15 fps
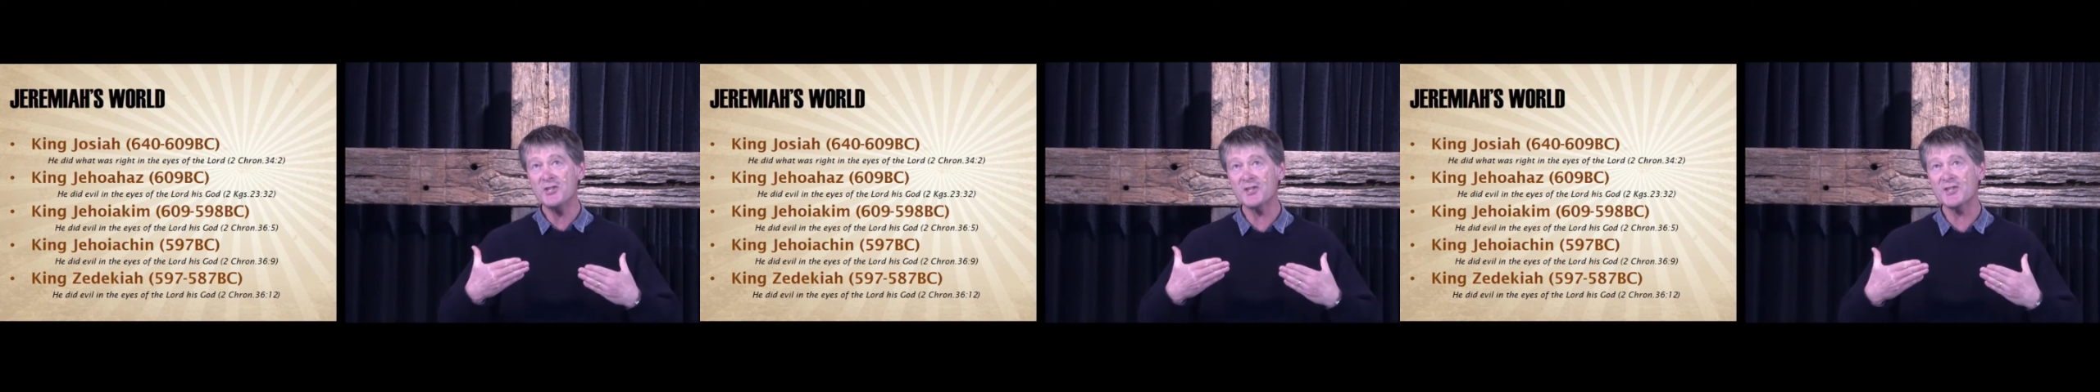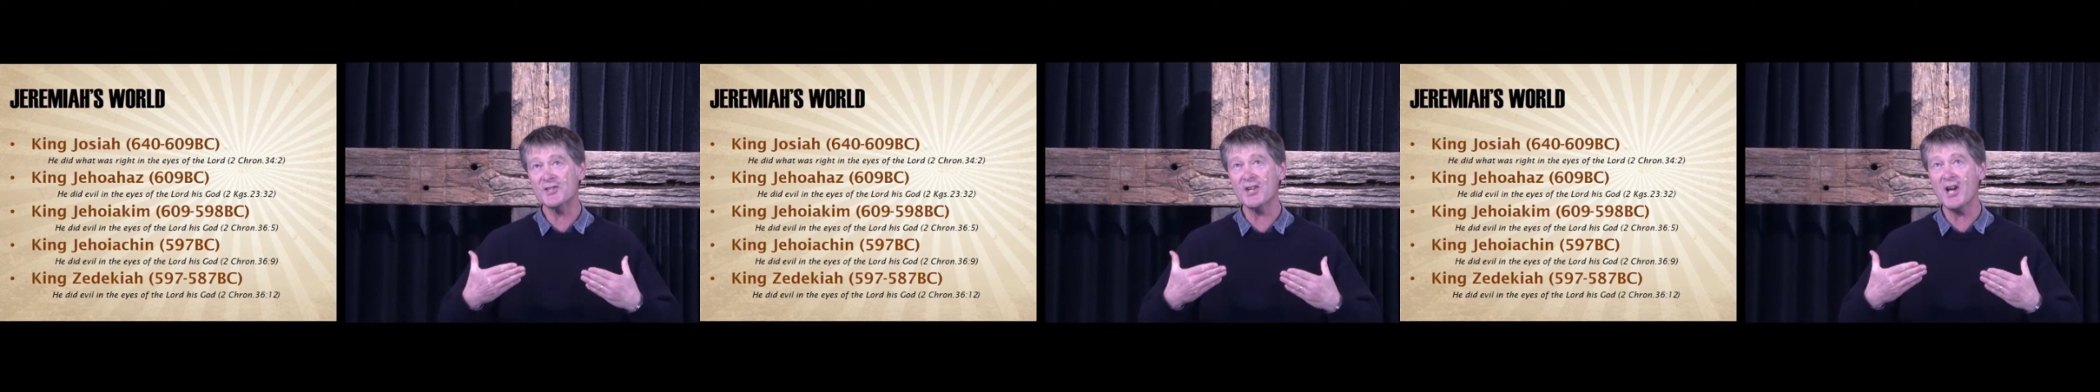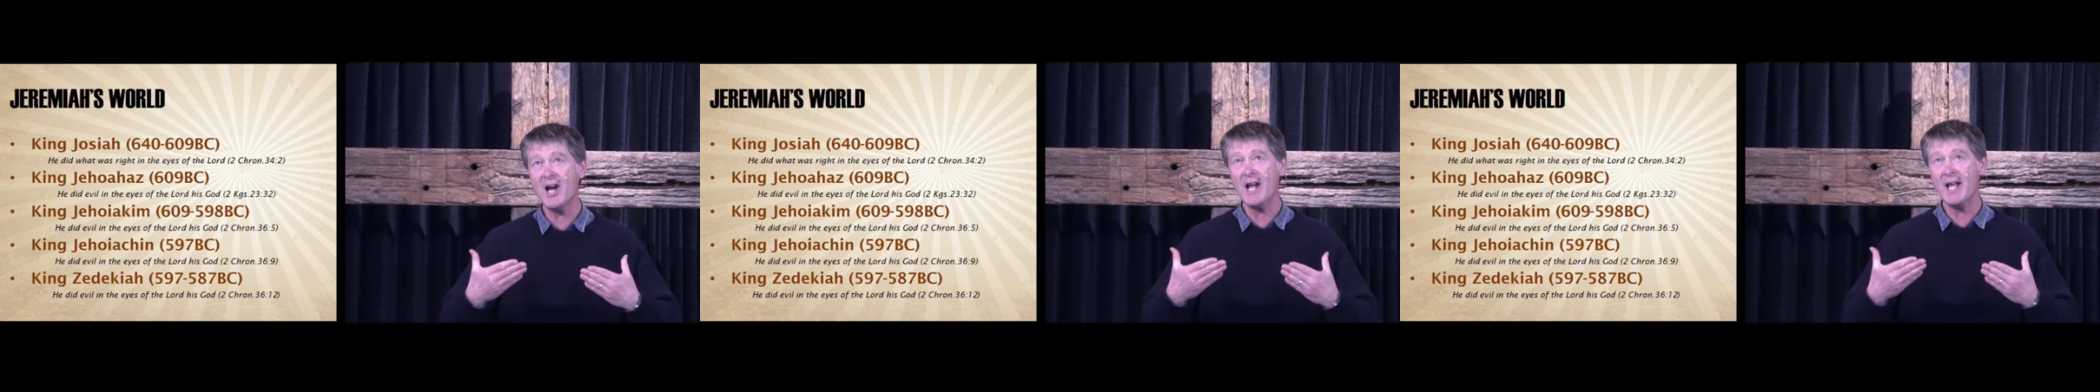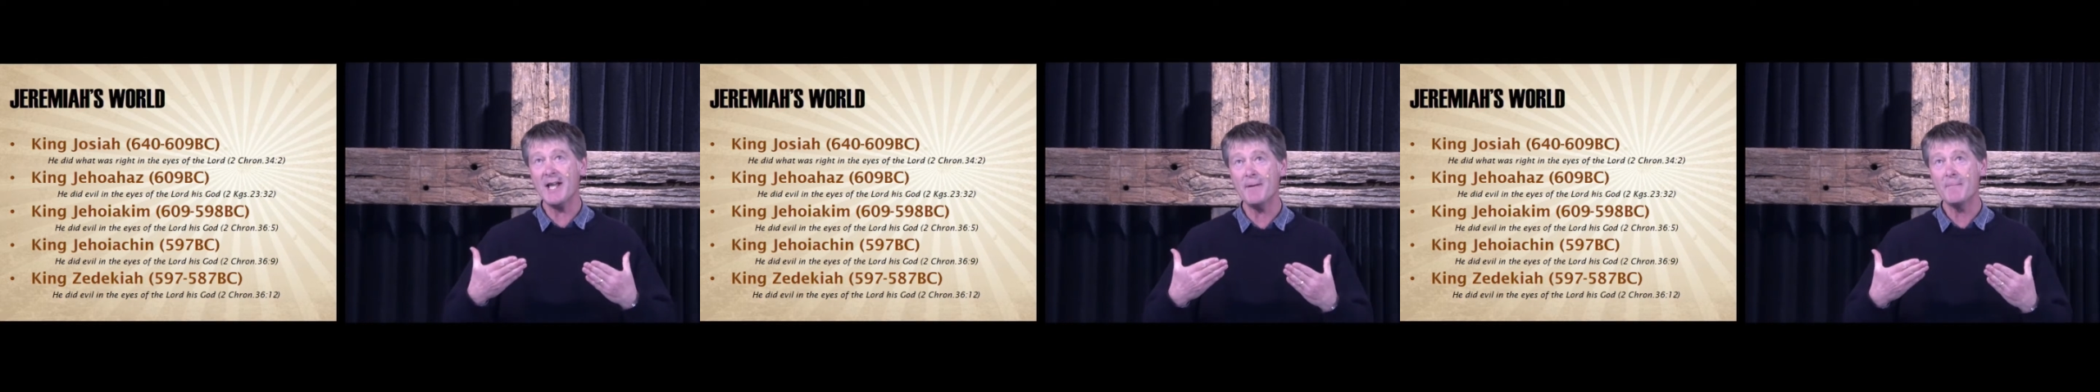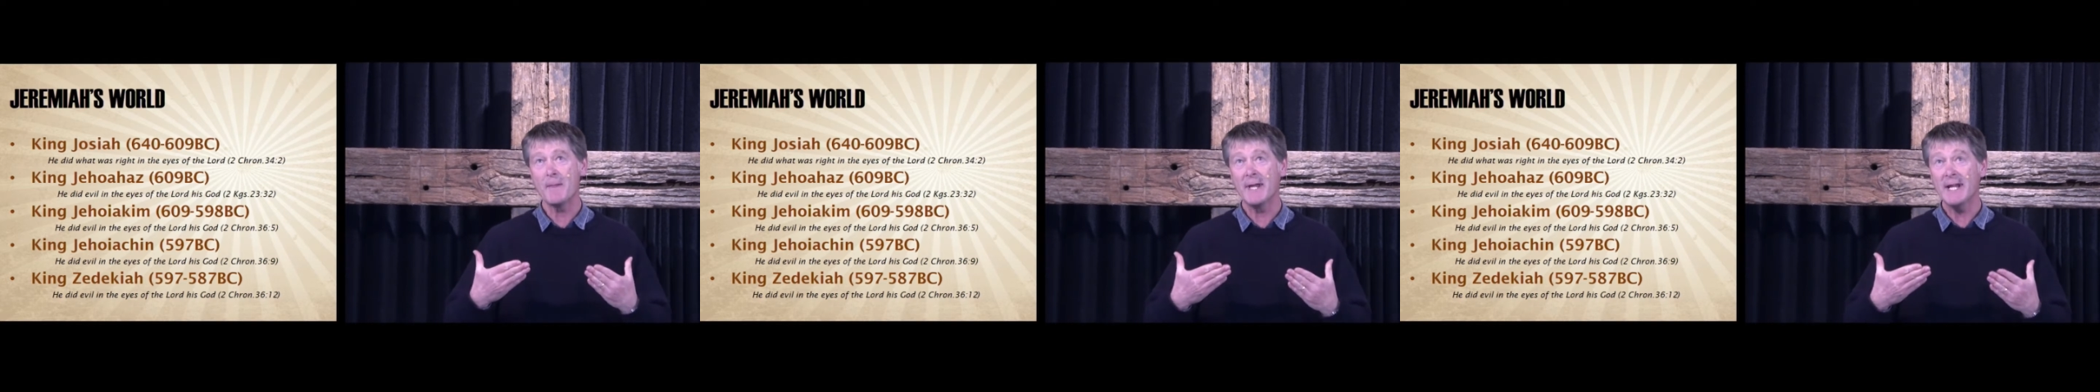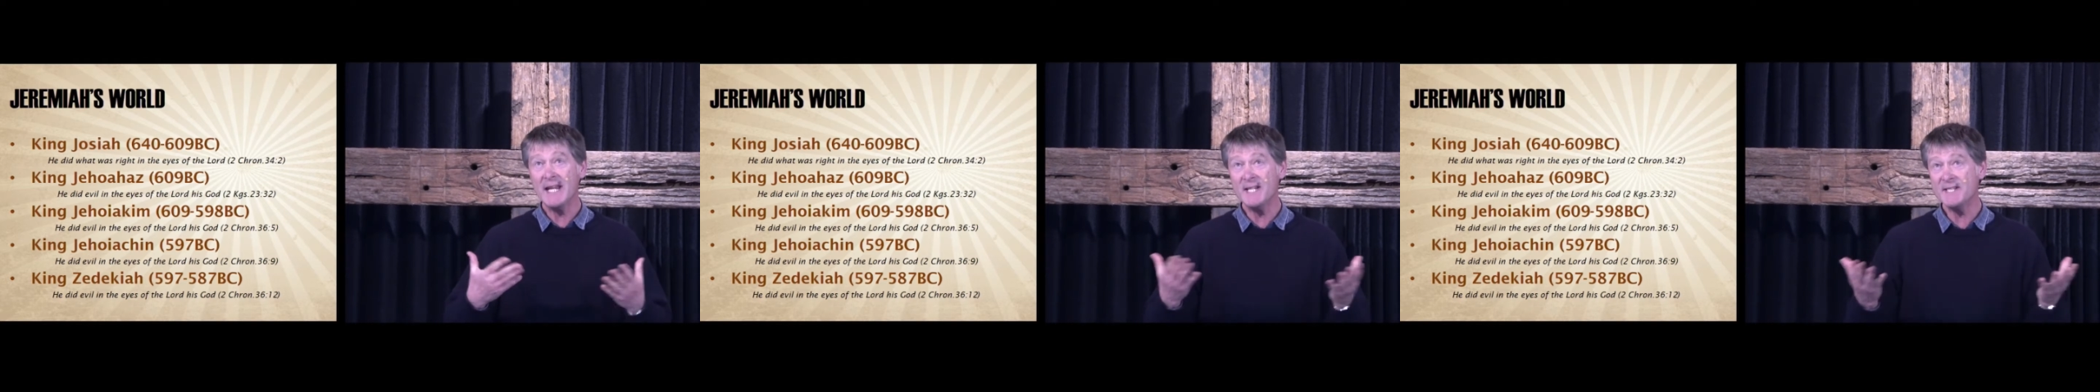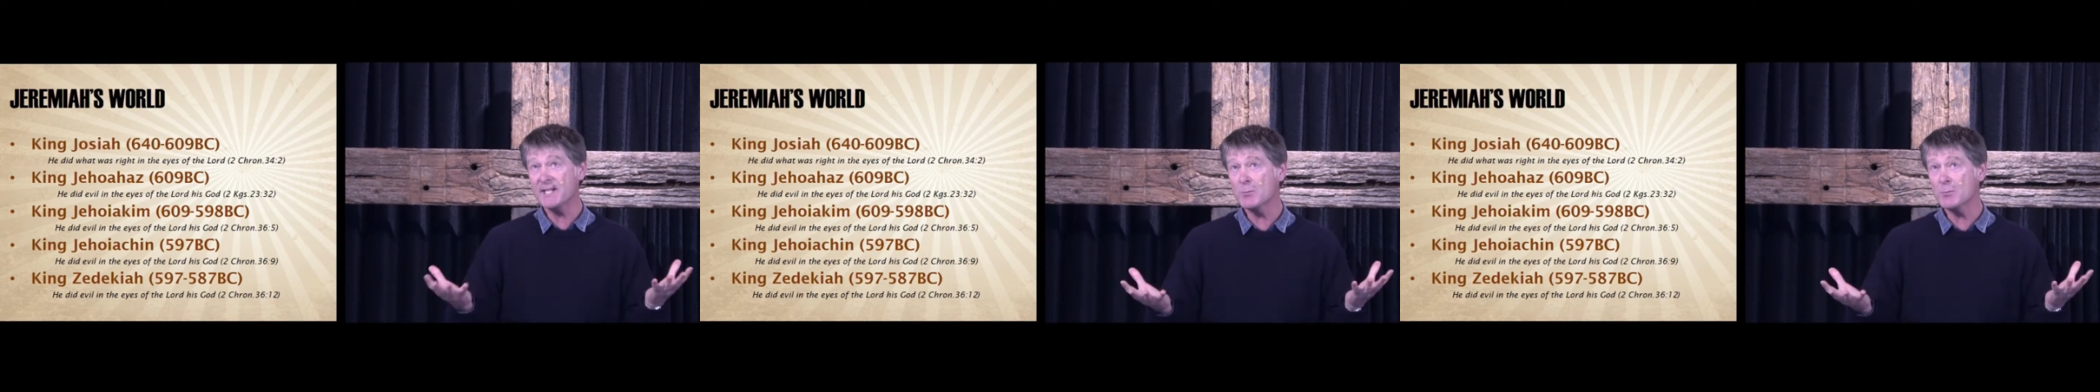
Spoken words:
Josiah, he